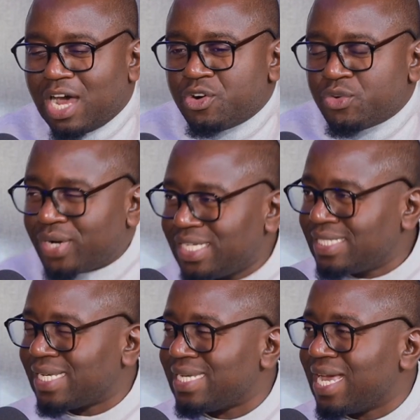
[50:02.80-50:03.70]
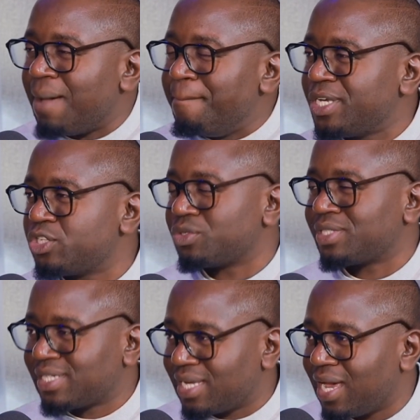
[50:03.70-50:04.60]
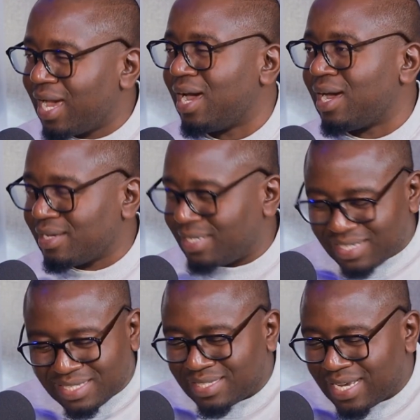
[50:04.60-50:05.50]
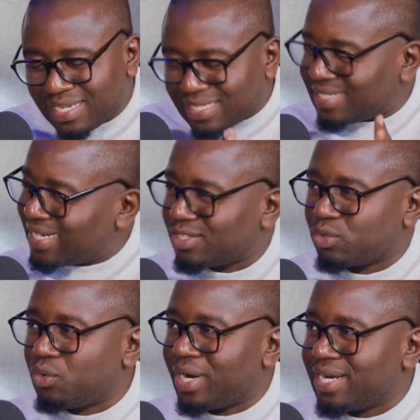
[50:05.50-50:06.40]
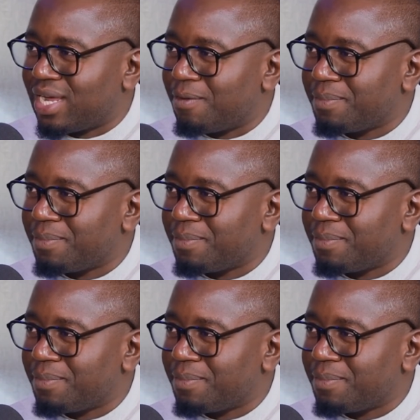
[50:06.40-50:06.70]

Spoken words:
arrested ambitions that is a status quo right now.